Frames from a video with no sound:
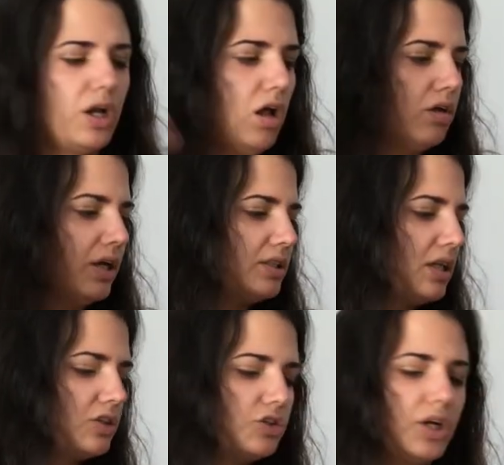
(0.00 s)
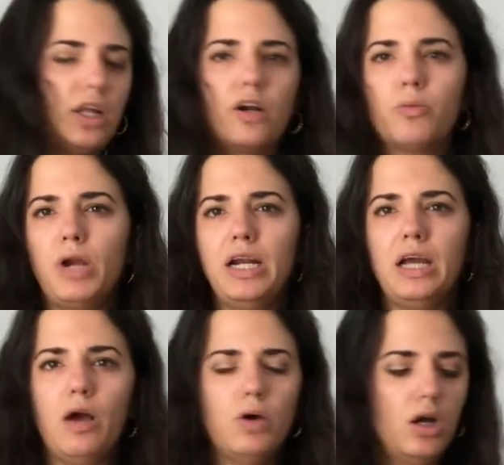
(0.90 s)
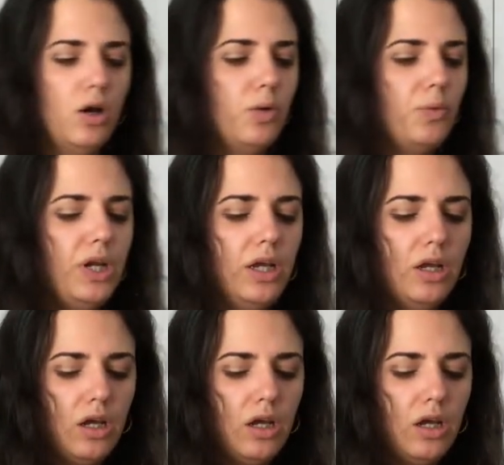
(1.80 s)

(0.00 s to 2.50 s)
I'll get to that story later. Right now, we did